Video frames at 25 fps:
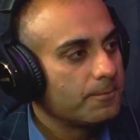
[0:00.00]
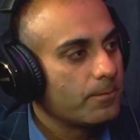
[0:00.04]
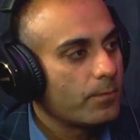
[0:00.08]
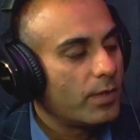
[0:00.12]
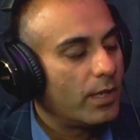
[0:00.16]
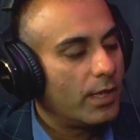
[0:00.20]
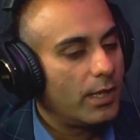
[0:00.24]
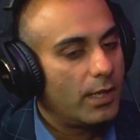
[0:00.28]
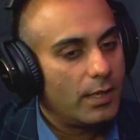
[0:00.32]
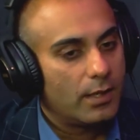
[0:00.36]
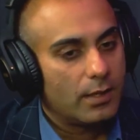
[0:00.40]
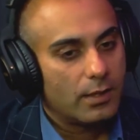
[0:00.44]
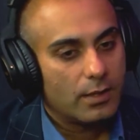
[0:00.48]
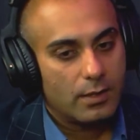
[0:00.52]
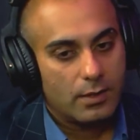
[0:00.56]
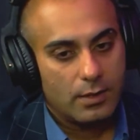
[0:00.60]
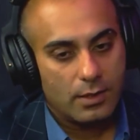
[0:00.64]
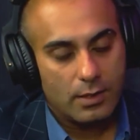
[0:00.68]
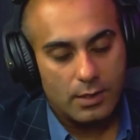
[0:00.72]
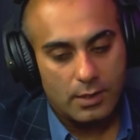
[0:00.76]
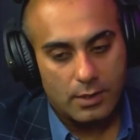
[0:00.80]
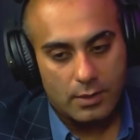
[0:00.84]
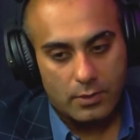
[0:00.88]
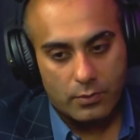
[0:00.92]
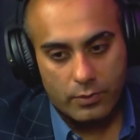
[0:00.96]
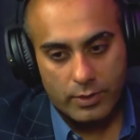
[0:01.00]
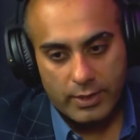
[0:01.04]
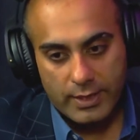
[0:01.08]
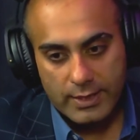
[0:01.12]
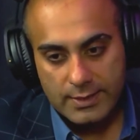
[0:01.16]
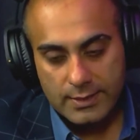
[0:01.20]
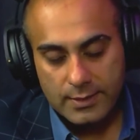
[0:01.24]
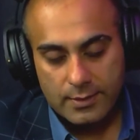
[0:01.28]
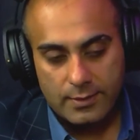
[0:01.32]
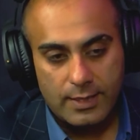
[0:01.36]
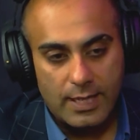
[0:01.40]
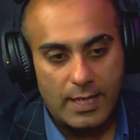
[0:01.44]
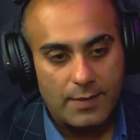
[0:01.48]
And creates a
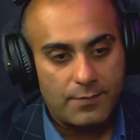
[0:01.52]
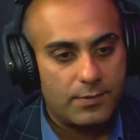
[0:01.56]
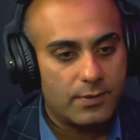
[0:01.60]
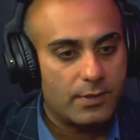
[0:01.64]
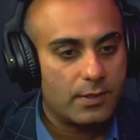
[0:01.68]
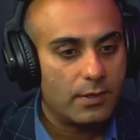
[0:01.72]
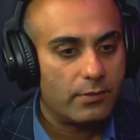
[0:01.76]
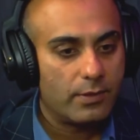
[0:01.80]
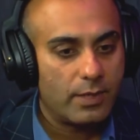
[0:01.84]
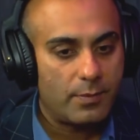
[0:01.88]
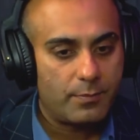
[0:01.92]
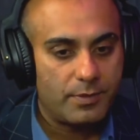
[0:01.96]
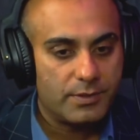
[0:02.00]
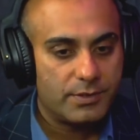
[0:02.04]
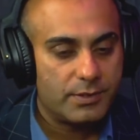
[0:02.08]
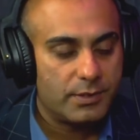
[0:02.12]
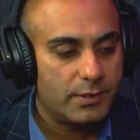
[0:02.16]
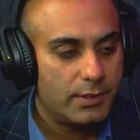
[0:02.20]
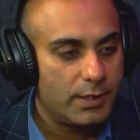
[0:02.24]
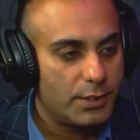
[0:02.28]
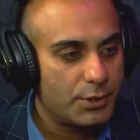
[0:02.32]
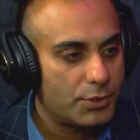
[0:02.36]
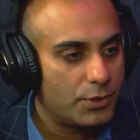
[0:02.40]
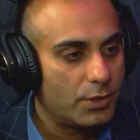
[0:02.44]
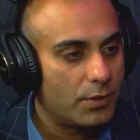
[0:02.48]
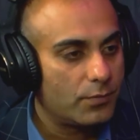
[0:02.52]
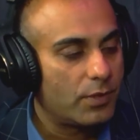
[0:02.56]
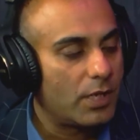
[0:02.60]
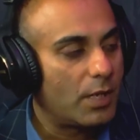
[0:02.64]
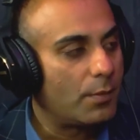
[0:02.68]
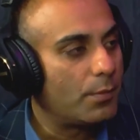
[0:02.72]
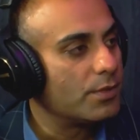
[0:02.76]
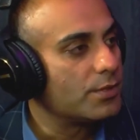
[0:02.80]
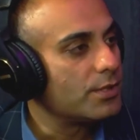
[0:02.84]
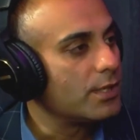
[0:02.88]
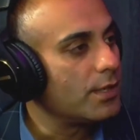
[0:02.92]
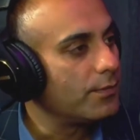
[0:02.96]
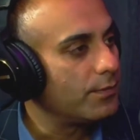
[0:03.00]
graphical representation of how
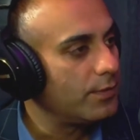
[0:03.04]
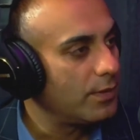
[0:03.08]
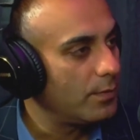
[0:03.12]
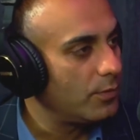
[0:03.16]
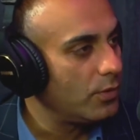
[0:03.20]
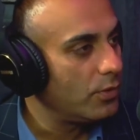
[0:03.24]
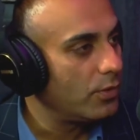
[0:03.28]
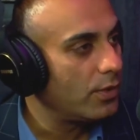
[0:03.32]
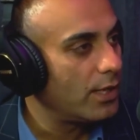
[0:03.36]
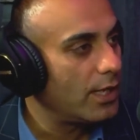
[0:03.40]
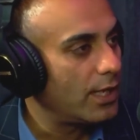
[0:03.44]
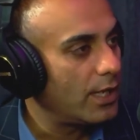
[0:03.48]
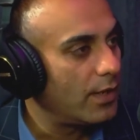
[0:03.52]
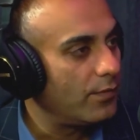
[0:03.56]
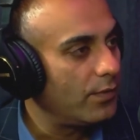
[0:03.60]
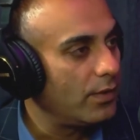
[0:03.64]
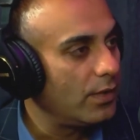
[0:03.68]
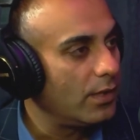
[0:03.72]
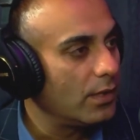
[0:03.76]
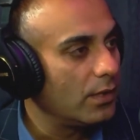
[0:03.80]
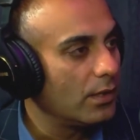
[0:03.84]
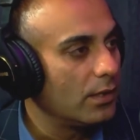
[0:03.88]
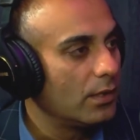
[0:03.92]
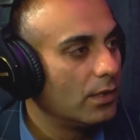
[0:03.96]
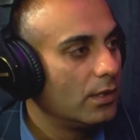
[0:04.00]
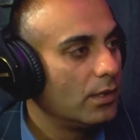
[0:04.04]
much A-Fib you're having.